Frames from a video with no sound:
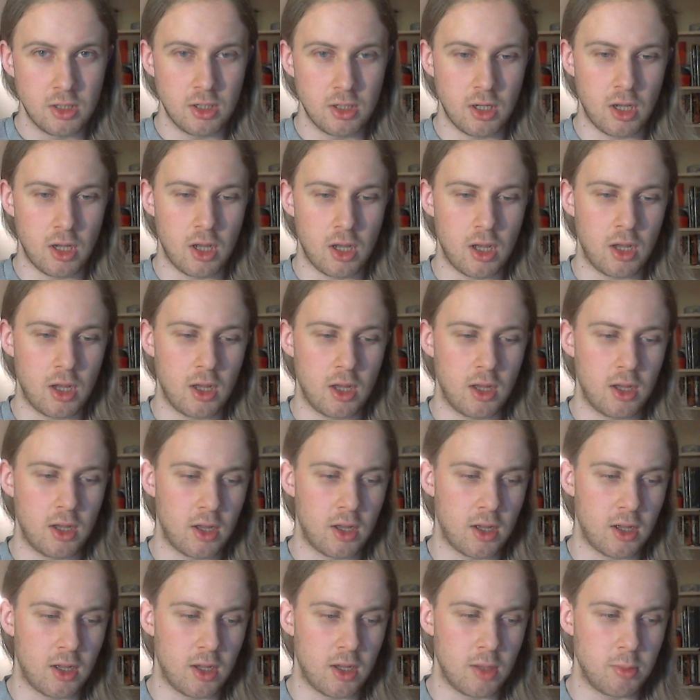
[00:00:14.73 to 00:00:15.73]

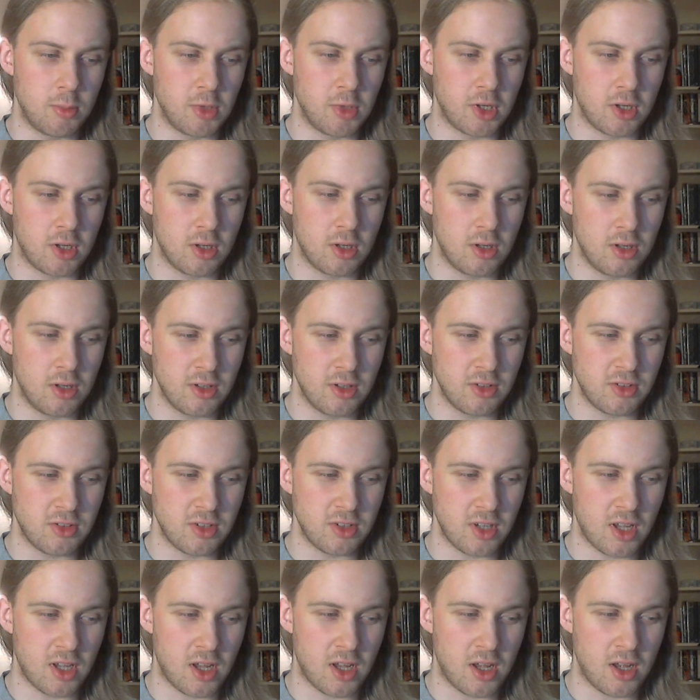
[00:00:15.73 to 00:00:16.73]

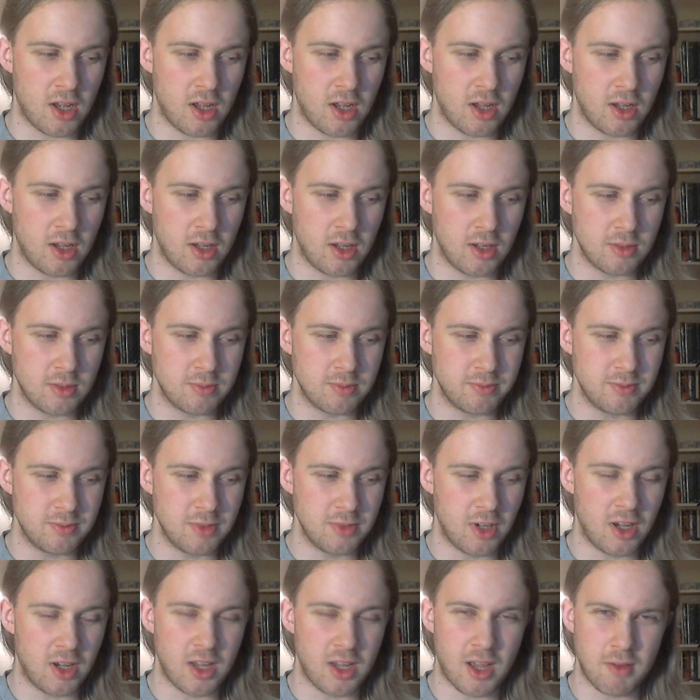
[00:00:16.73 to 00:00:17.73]
Because I
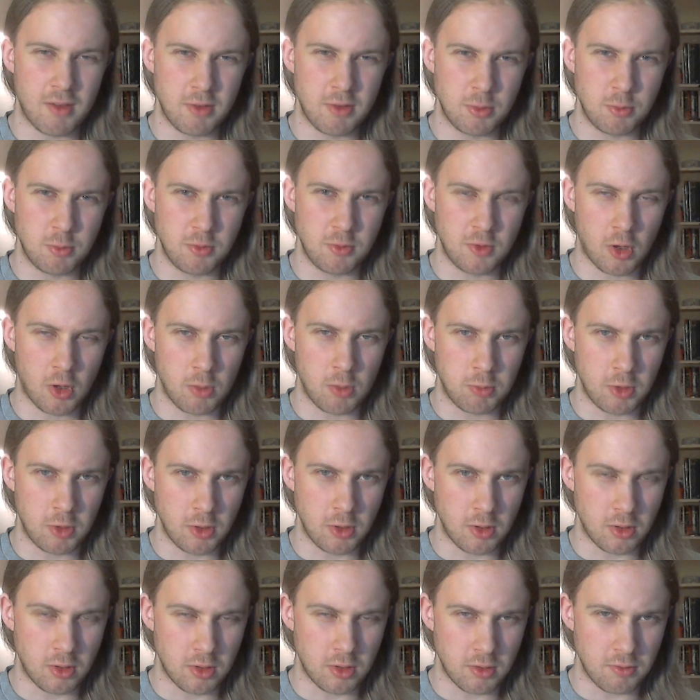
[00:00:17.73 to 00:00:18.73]
haven't
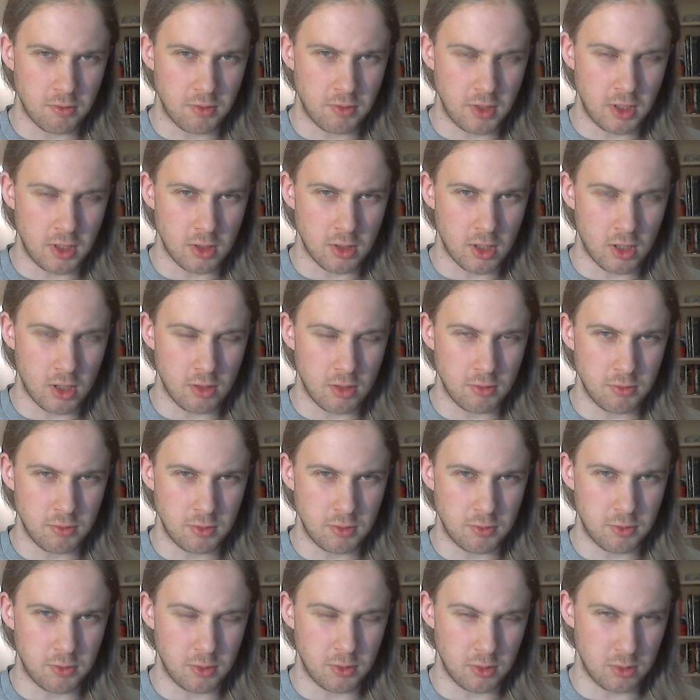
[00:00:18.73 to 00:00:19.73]
uploaded a video now
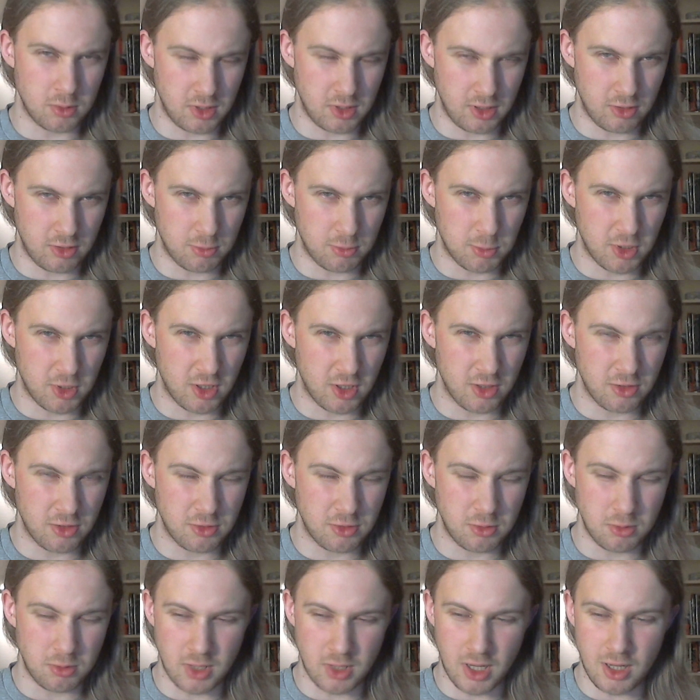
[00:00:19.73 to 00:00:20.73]
for these past
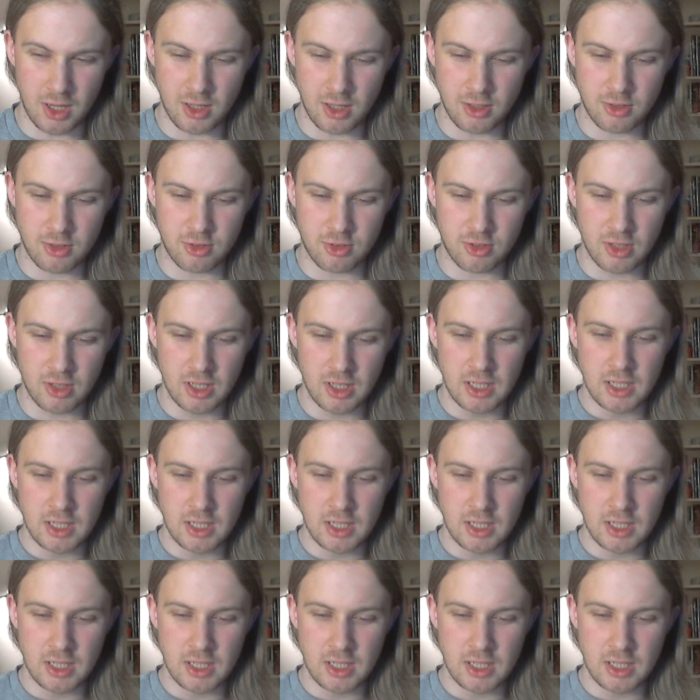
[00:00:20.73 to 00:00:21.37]
2 days.